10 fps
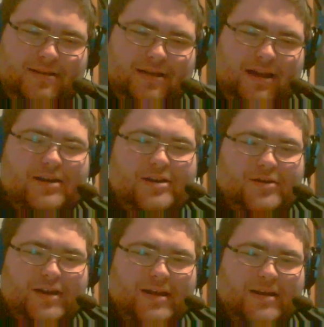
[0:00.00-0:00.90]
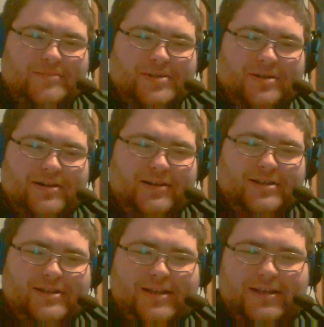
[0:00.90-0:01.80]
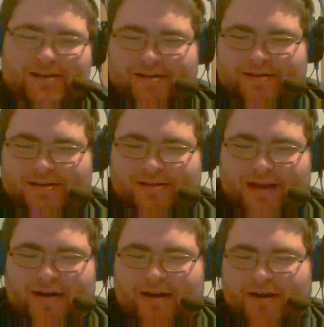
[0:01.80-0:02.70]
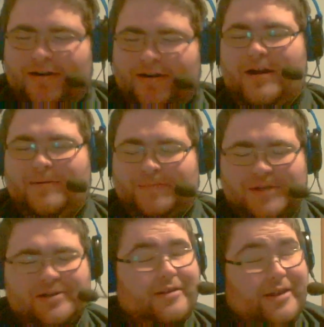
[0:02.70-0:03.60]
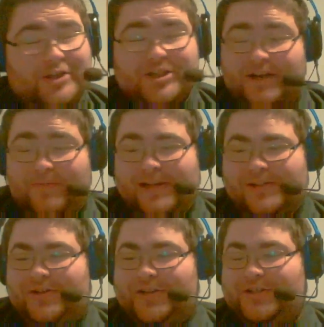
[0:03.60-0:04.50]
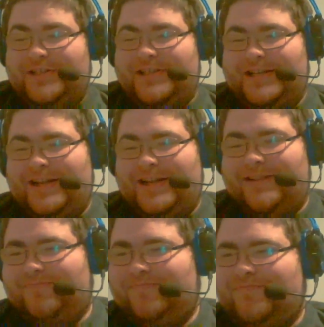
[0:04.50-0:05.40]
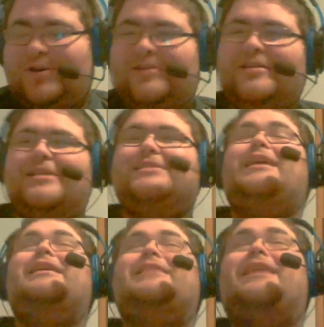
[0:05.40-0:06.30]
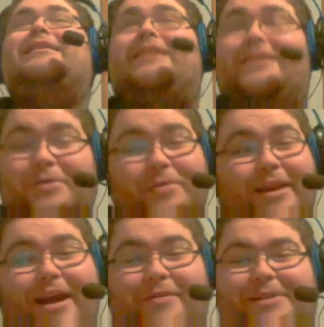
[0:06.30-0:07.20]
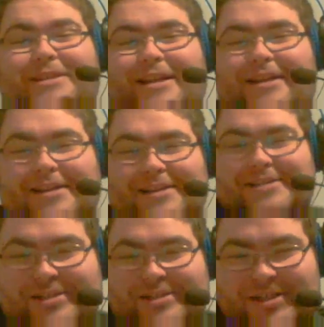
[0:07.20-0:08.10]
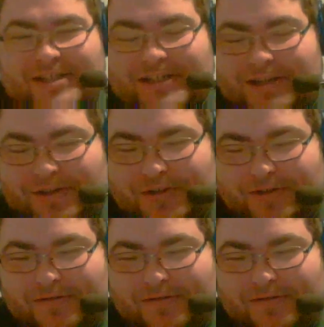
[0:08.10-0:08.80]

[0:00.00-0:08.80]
don't know. I'm starting to like, I'm starting to like Shayna Baszler, I should say. Not that I don't like Kyrie Sane, because she's also